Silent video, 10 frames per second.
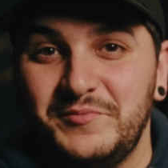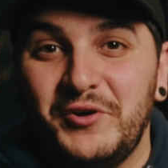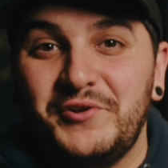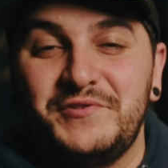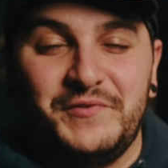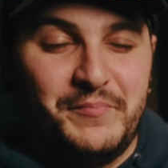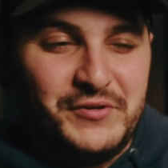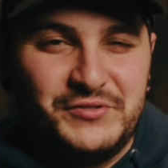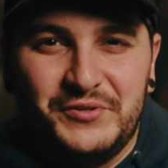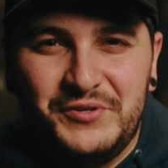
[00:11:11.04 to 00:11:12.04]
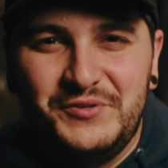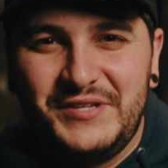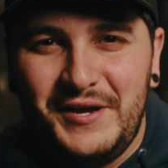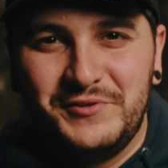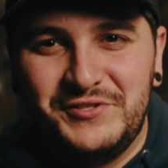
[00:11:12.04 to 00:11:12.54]
Mercuries for personal use,
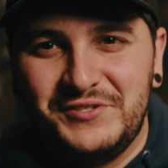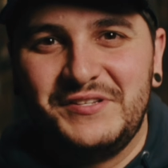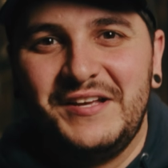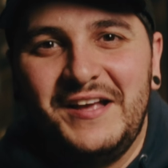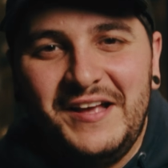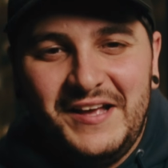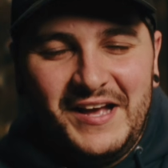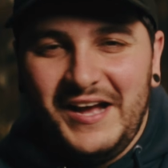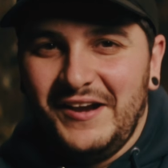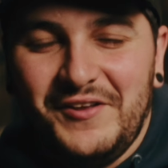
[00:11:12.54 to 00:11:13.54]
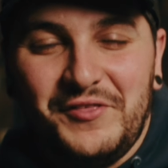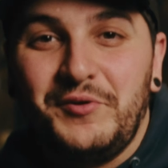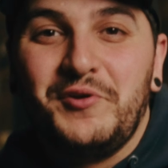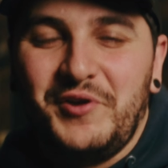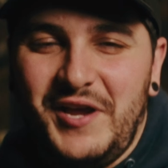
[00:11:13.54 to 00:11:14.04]
I would just, I don't know,
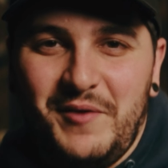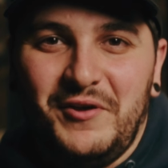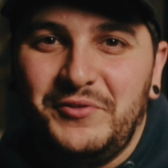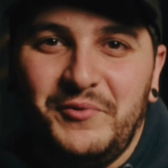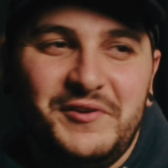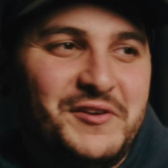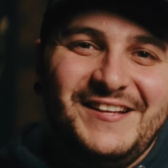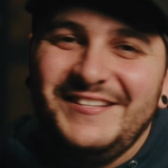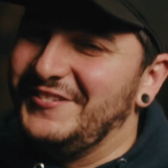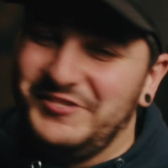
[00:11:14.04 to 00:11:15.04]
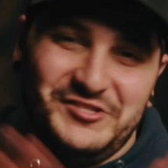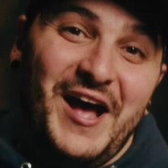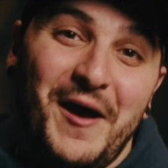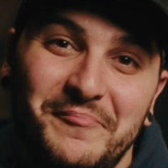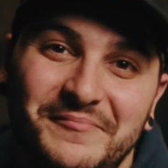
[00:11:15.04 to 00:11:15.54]
throw your camera out the window. Just
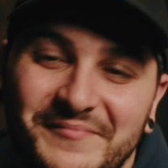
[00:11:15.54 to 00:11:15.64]
stop.